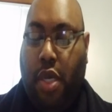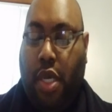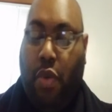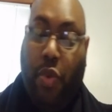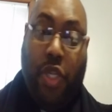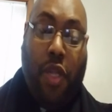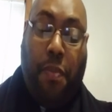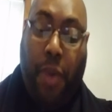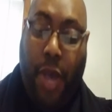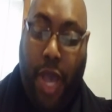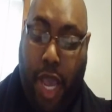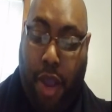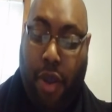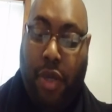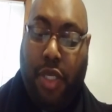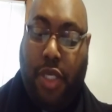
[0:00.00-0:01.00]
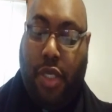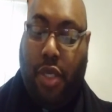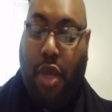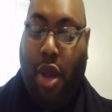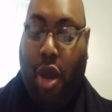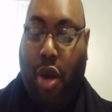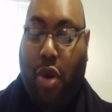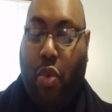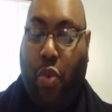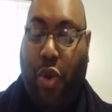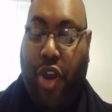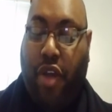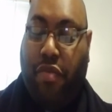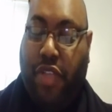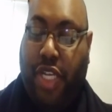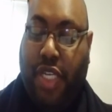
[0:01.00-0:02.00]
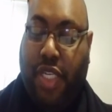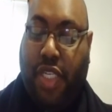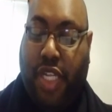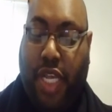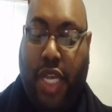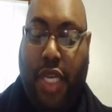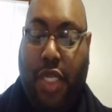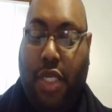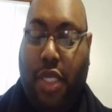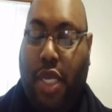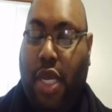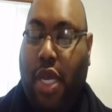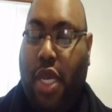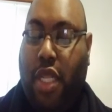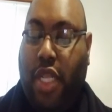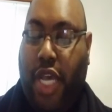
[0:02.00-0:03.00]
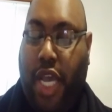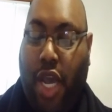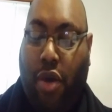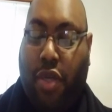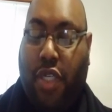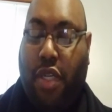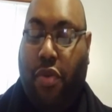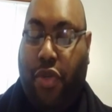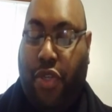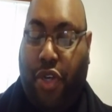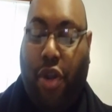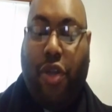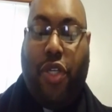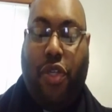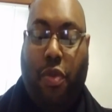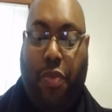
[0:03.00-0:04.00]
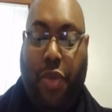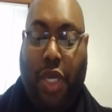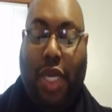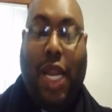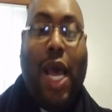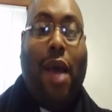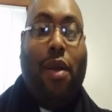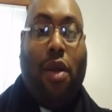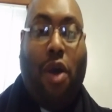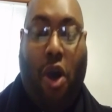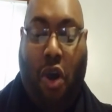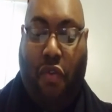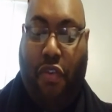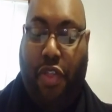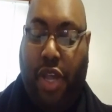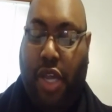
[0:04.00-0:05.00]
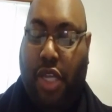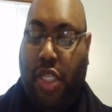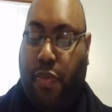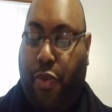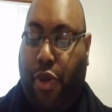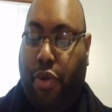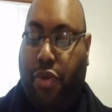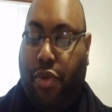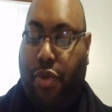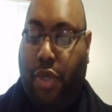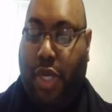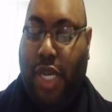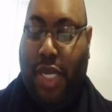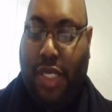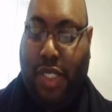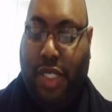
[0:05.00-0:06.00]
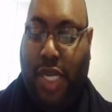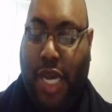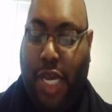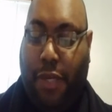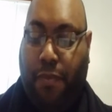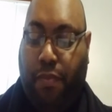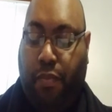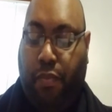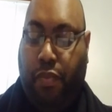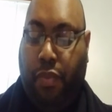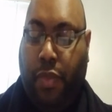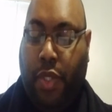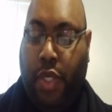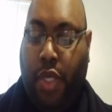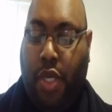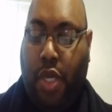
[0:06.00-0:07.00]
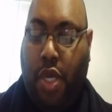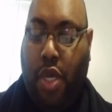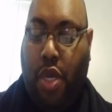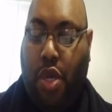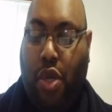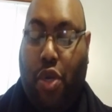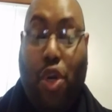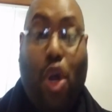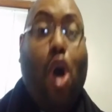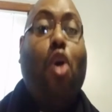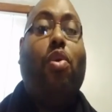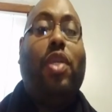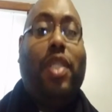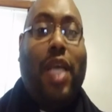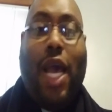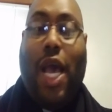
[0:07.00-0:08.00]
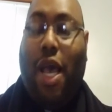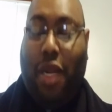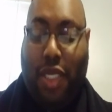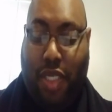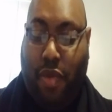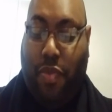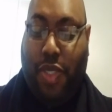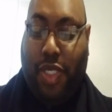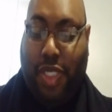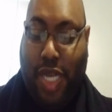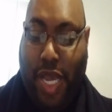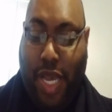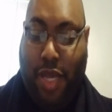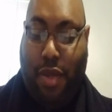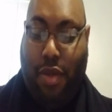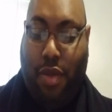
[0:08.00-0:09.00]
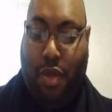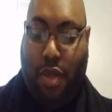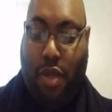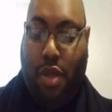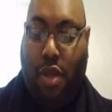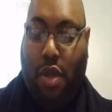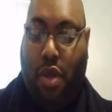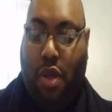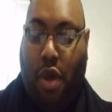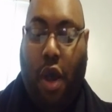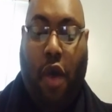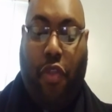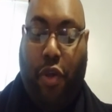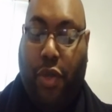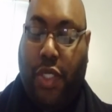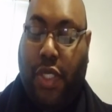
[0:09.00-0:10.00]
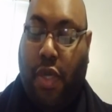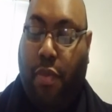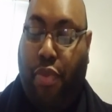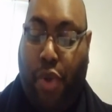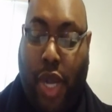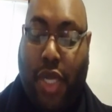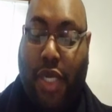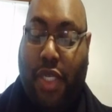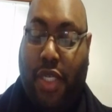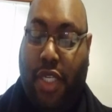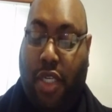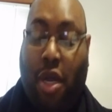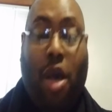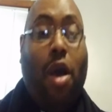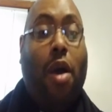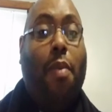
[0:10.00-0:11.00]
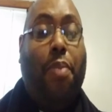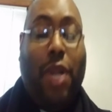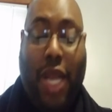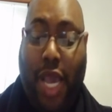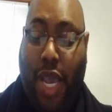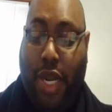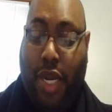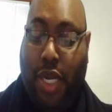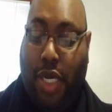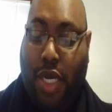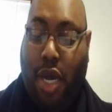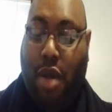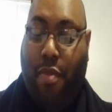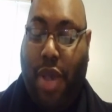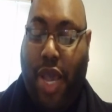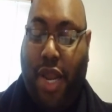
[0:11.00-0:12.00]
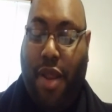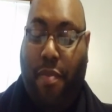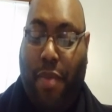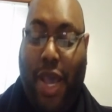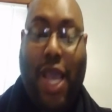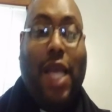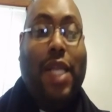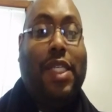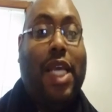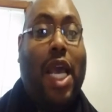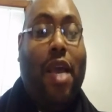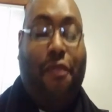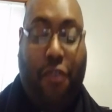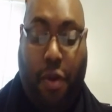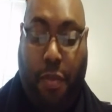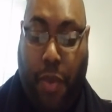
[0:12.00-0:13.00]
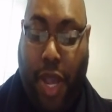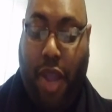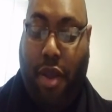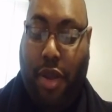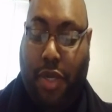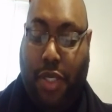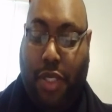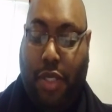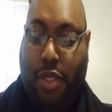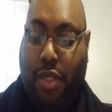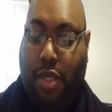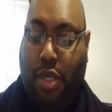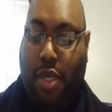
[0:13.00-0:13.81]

And when the parents aren't aware of these things, the elders of the church should be allowed to offer their spiritual insight. No child is a mistake, although some pregnancies are unplanned and come at a bad time for the parents.